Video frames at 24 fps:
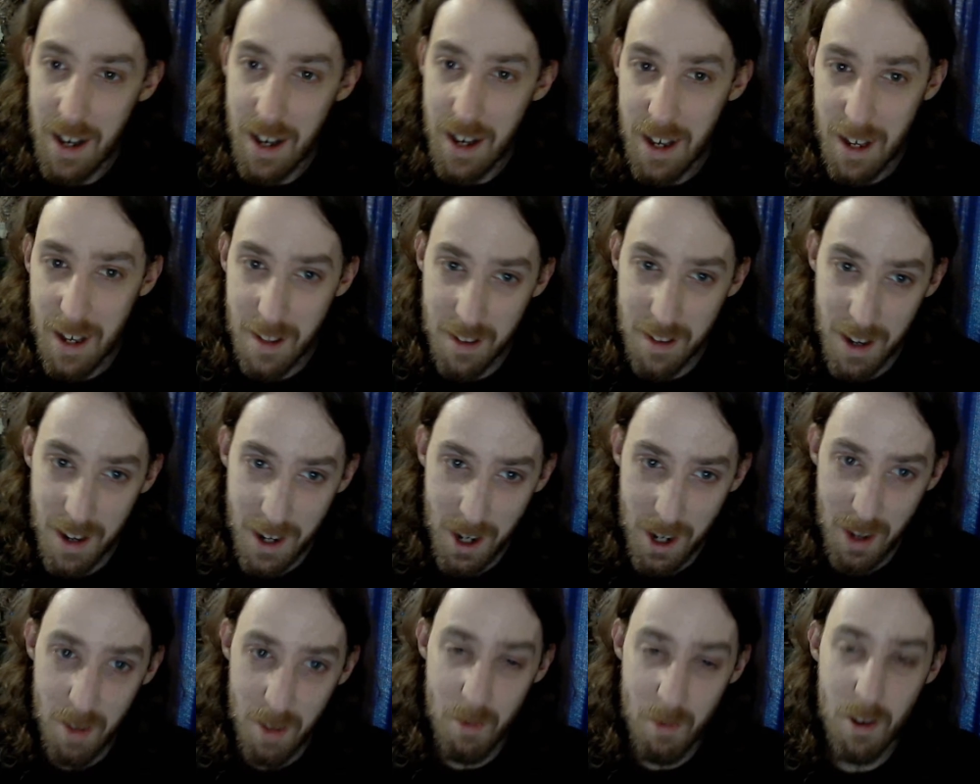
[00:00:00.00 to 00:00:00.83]
It's
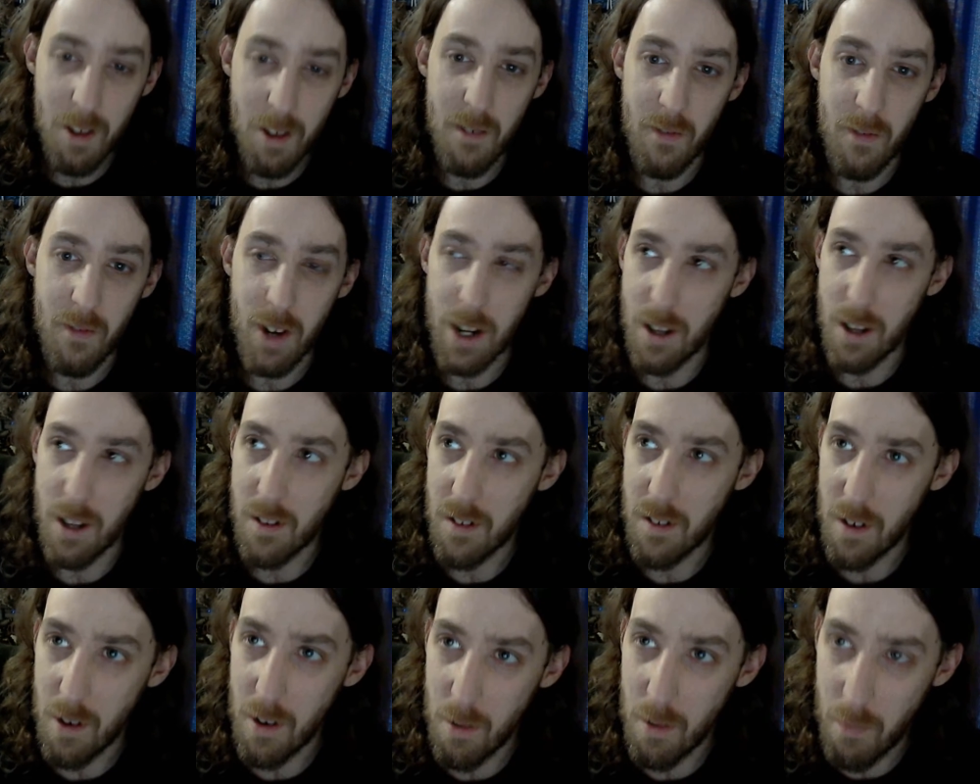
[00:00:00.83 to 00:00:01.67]
actually really funny.
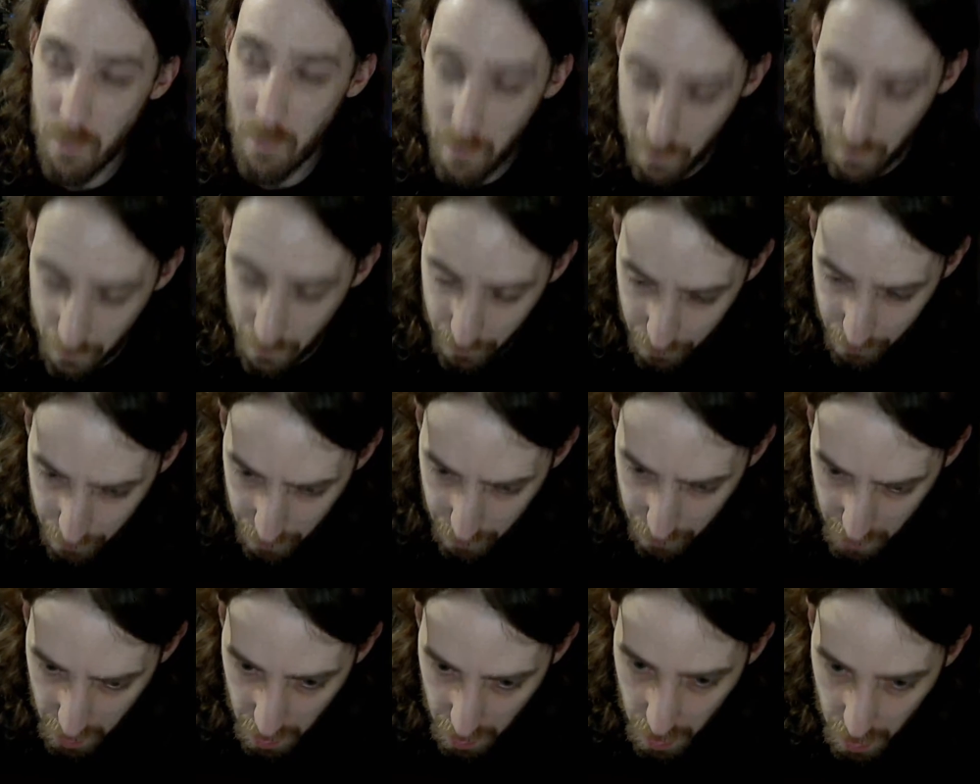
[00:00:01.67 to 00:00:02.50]
So
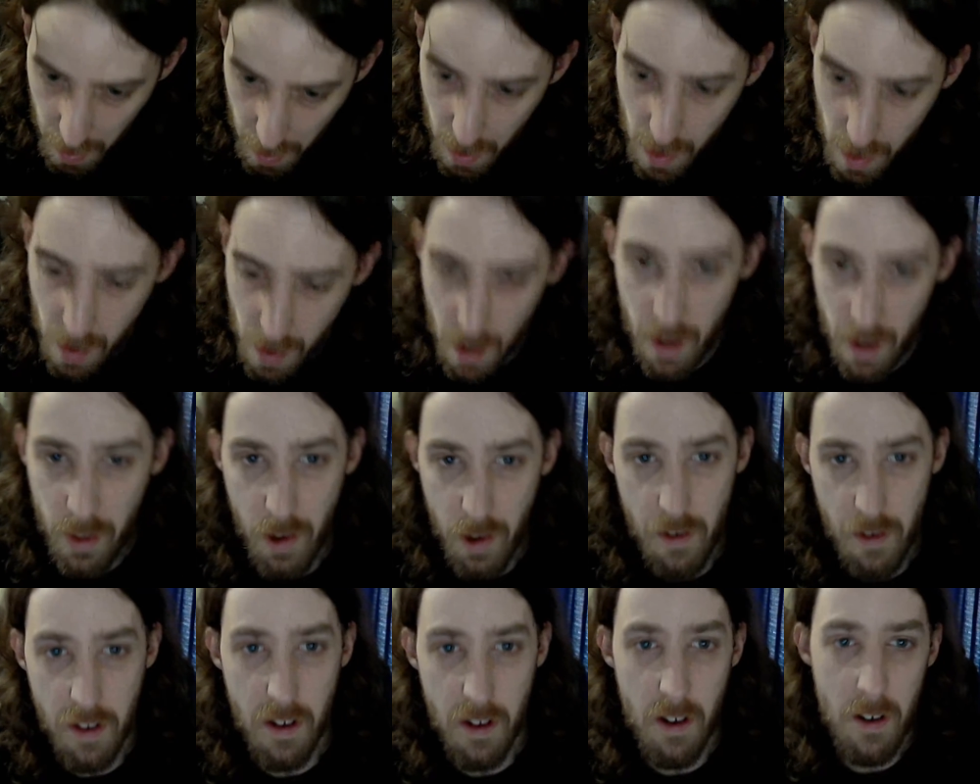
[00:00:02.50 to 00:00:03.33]

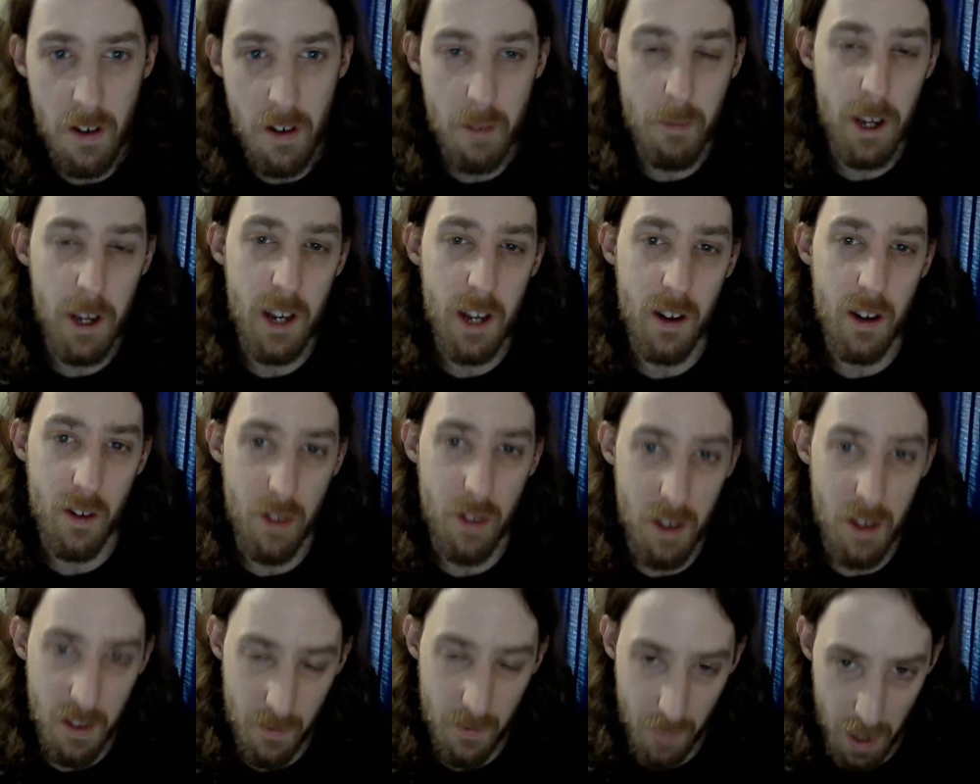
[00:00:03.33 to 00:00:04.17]
there started being all
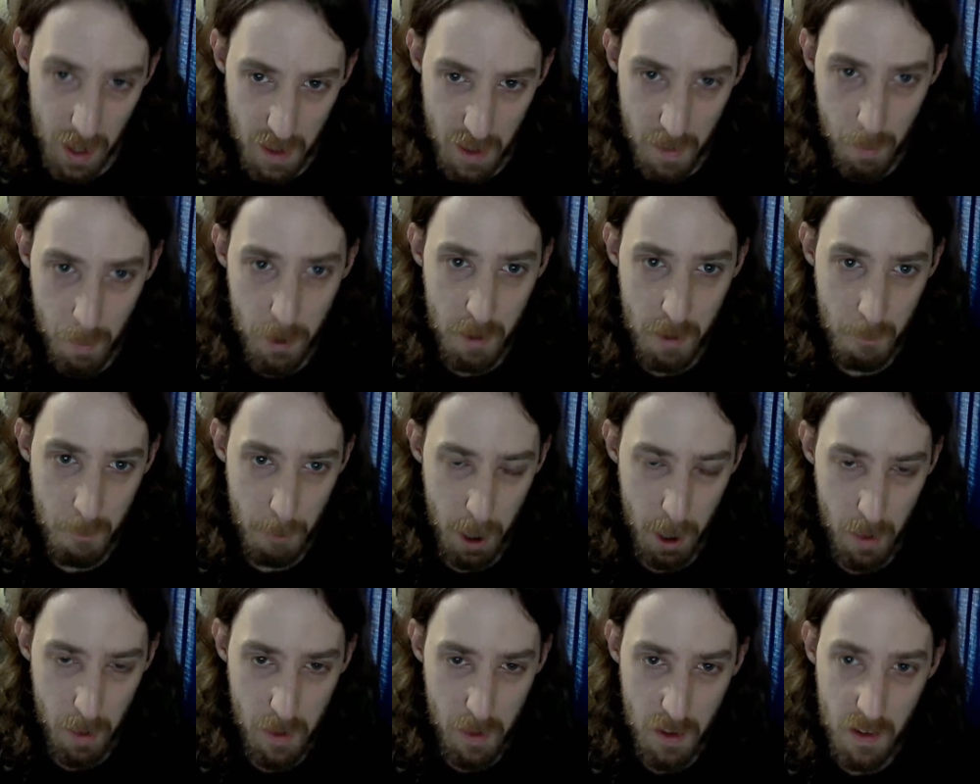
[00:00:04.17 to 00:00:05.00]
these Facebook
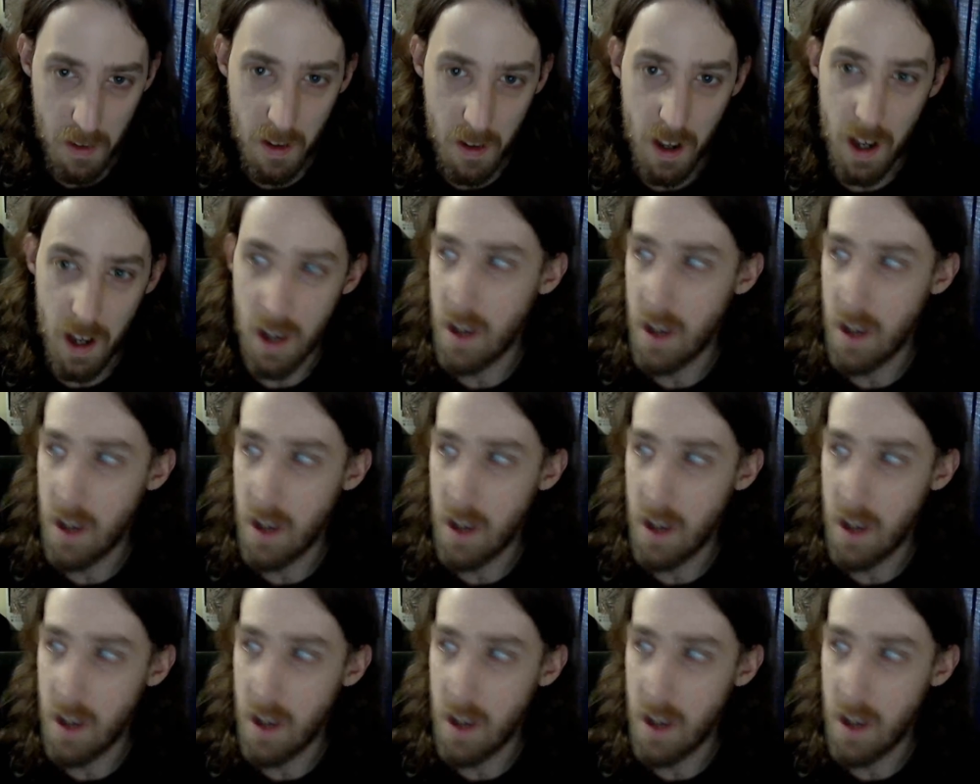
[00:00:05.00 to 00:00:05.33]
posts